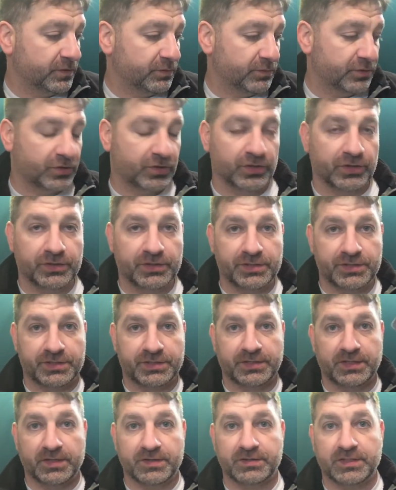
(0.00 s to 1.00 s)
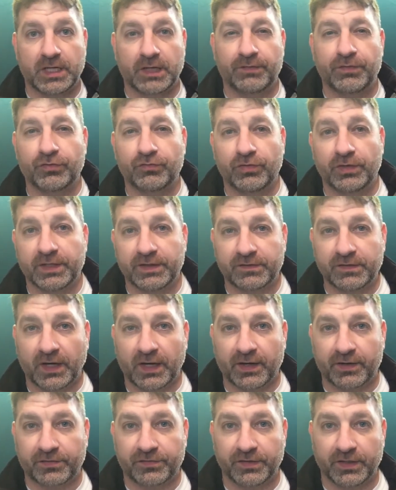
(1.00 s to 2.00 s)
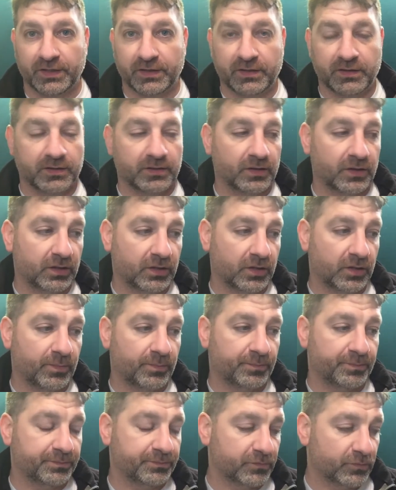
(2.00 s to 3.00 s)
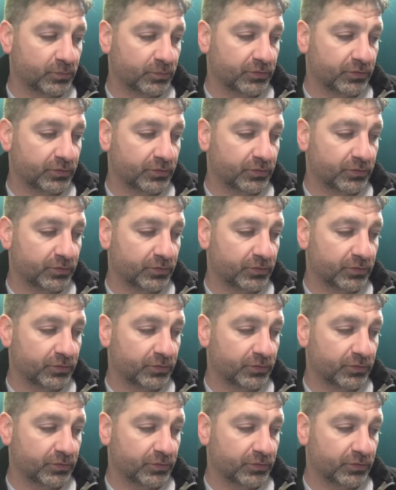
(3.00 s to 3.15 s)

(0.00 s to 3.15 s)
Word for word: because this stuff is really toxic um,